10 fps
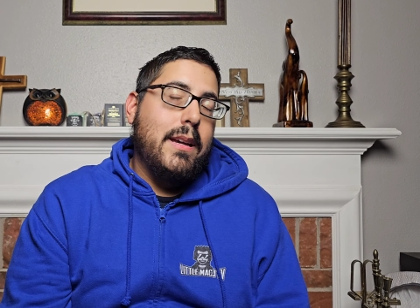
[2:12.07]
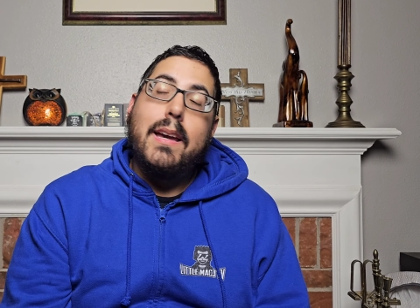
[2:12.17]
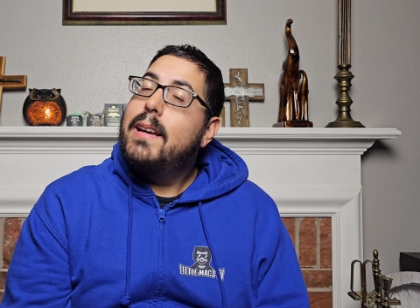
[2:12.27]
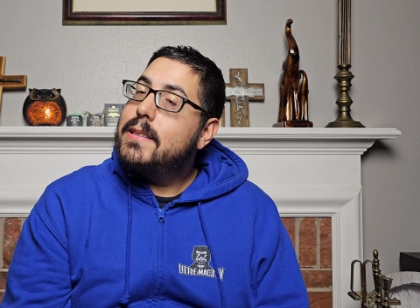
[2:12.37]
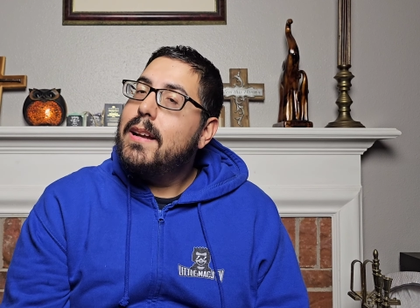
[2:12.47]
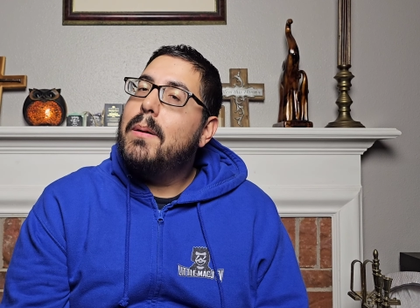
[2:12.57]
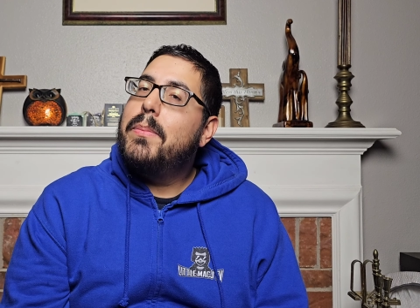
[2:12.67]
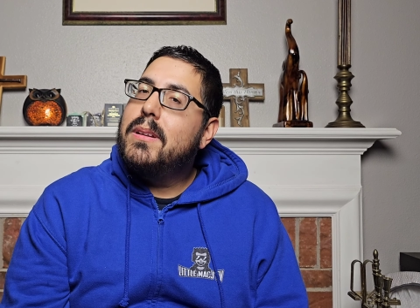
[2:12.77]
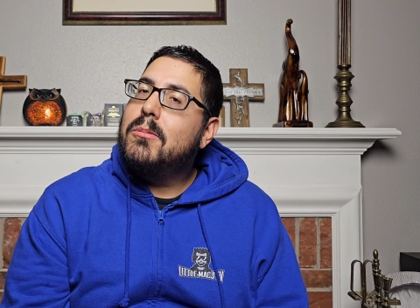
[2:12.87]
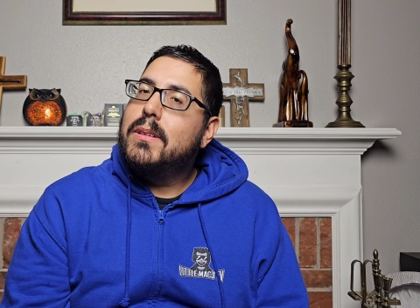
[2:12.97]
It has not
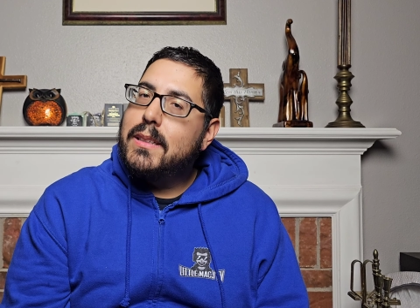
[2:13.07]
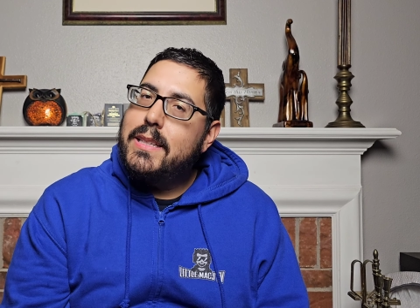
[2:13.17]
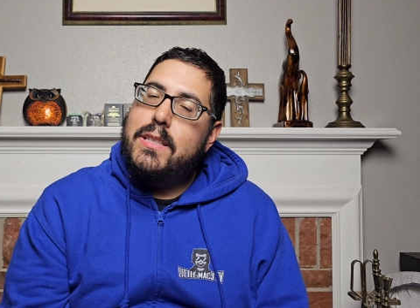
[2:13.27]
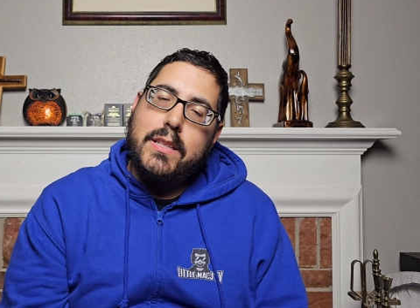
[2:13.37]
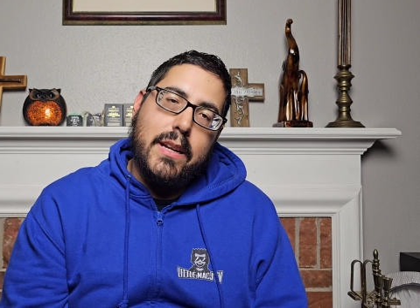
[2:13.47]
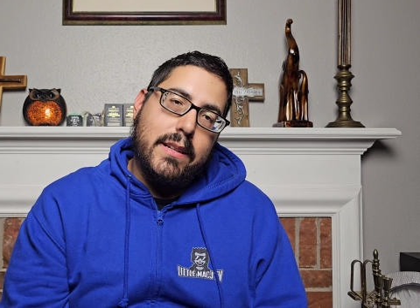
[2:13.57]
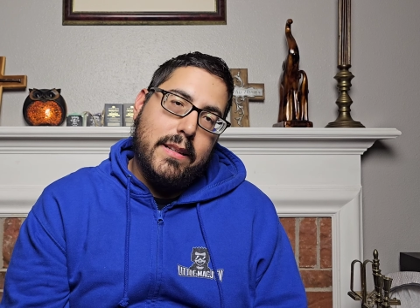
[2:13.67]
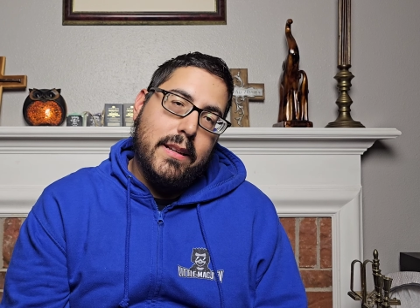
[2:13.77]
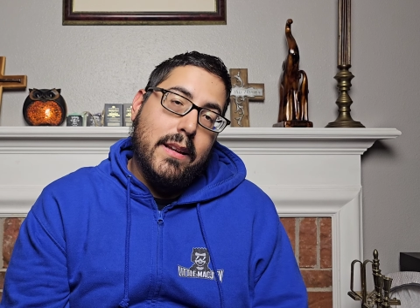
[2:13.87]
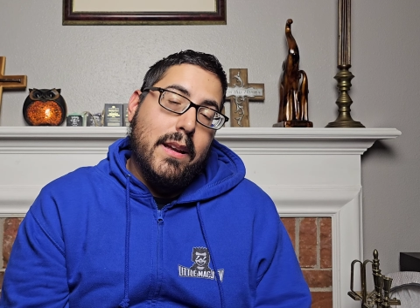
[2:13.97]
been released yet,
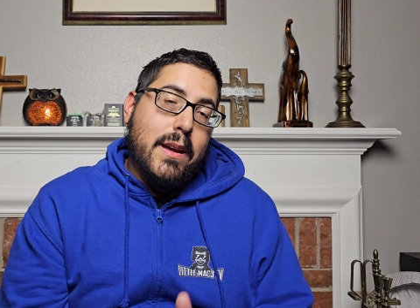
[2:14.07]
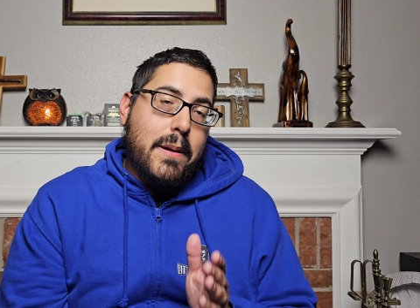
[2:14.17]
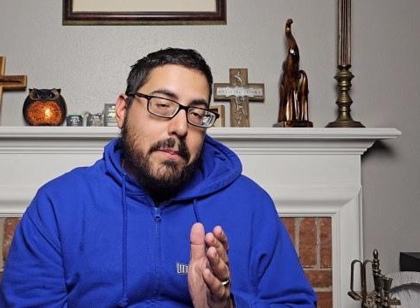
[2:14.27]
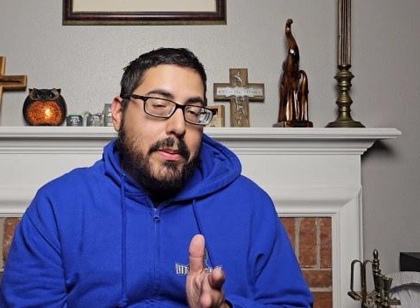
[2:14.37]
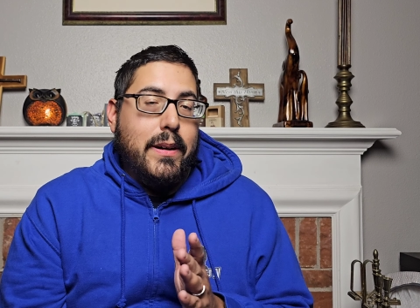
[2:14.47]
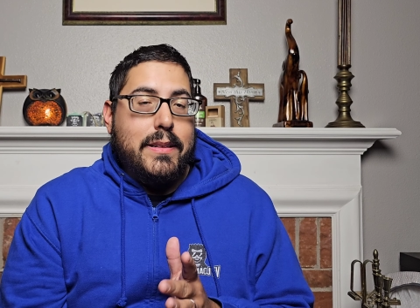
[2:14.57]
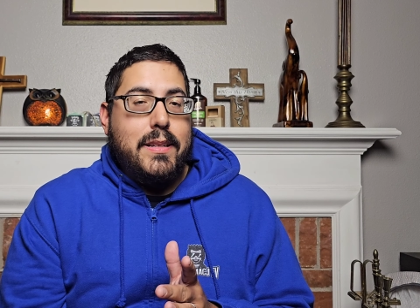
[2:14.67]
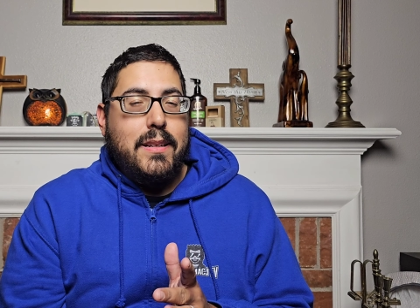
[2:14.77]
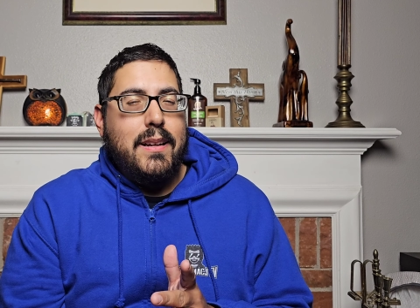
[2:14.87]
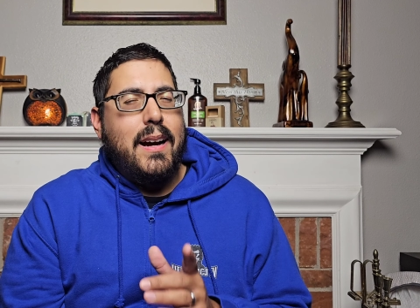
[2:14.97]
but
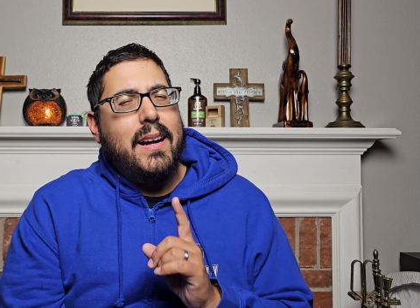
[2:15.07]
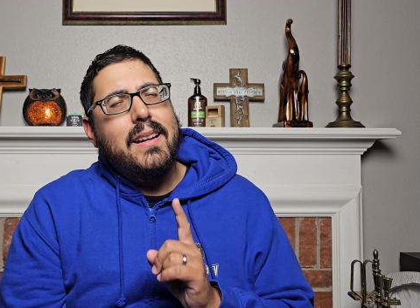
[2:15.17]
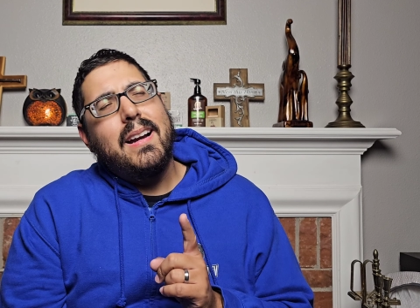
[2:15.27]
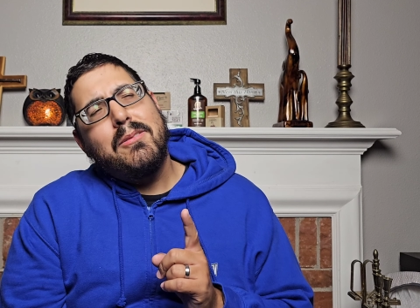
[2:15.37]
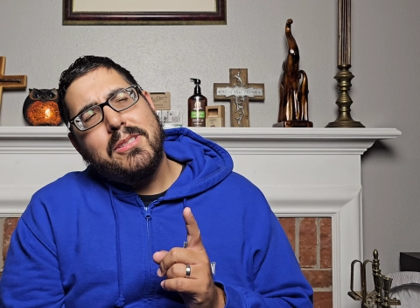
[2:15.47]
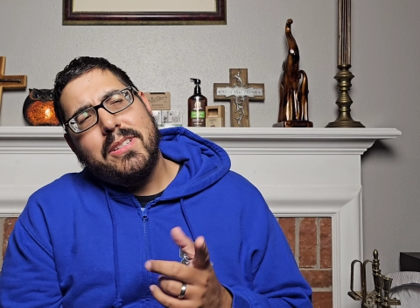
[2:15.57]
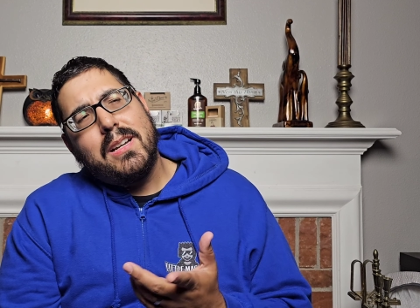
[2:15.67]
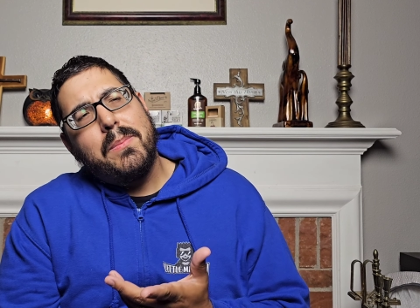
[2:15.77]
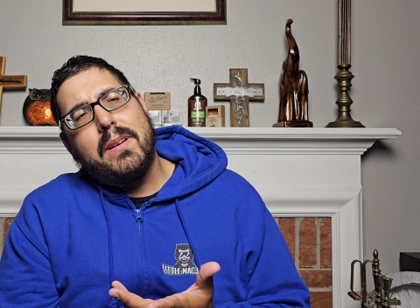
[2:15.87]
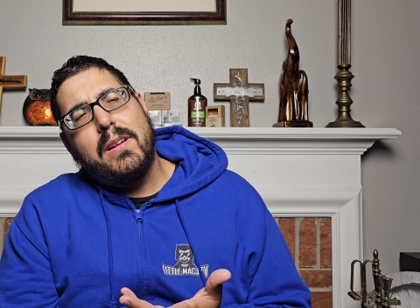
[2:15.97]
I, I was
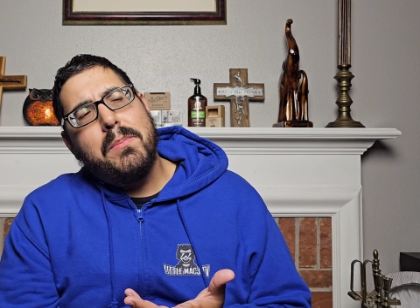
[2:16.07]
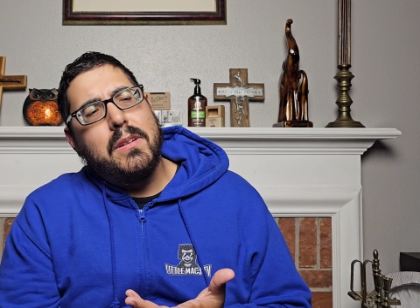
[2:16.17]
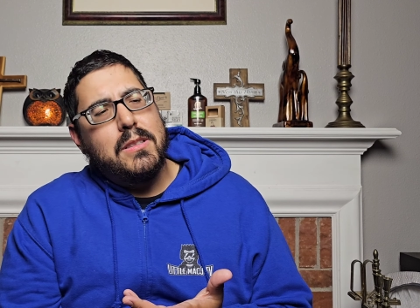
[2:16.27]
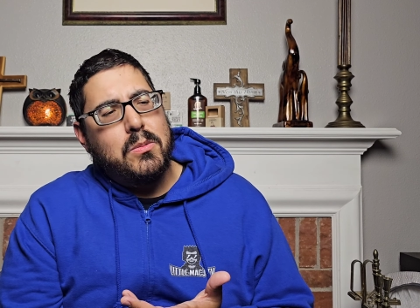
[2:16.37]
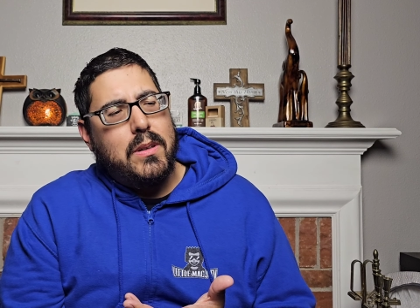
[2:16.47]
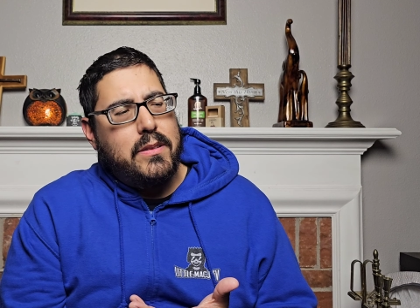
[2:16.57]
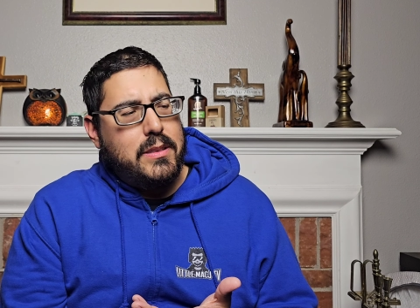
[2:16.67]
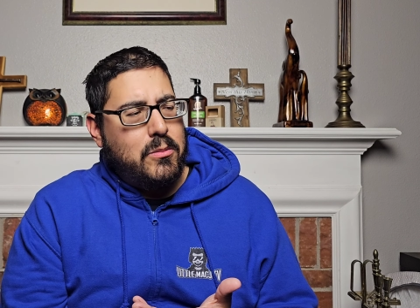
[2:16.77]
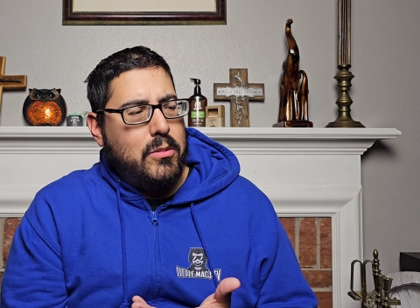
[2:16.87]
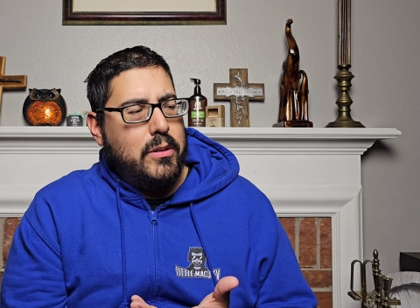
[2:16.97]
checking my emails while I was
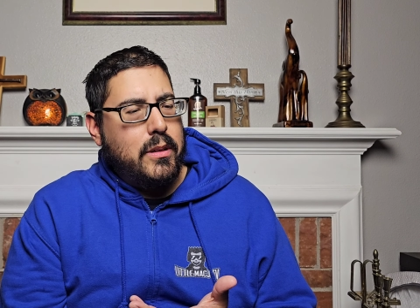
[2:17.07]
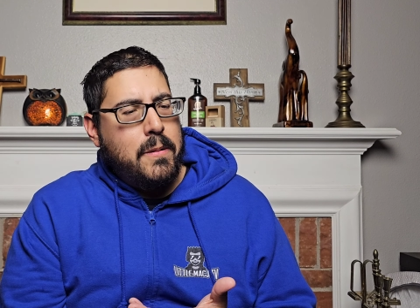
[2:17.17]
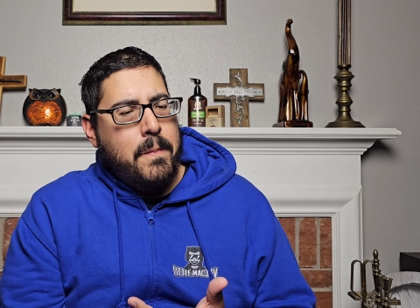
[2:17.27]
at work